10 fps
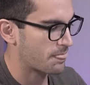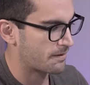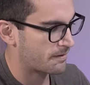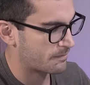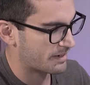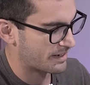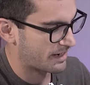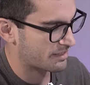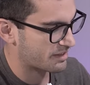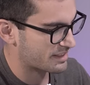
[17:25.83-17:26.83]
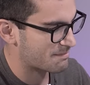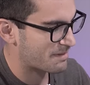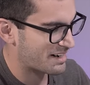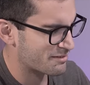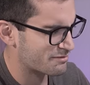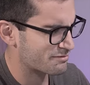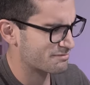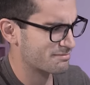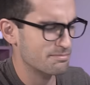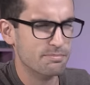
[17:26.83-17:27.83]
Um, and I, I think that might have
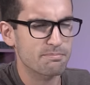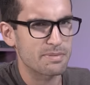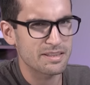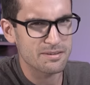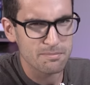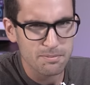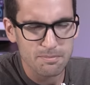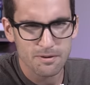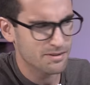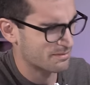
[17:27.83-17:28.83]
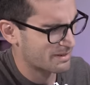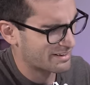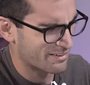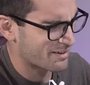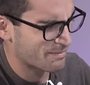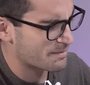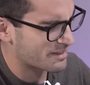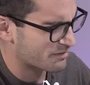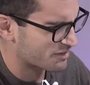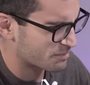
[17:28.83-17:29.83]
been the problem. I don't know. Maybe
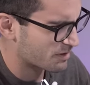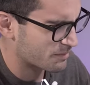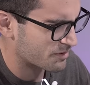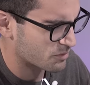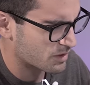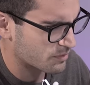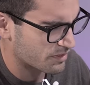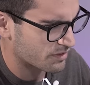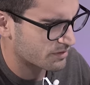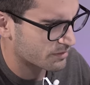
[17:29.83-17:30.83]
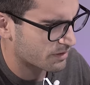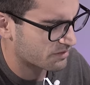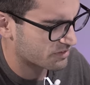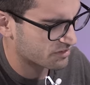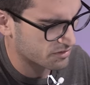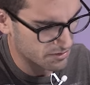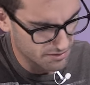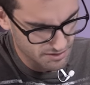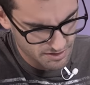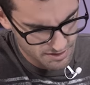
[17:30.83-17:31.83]
that was the problem as well with the graphics card.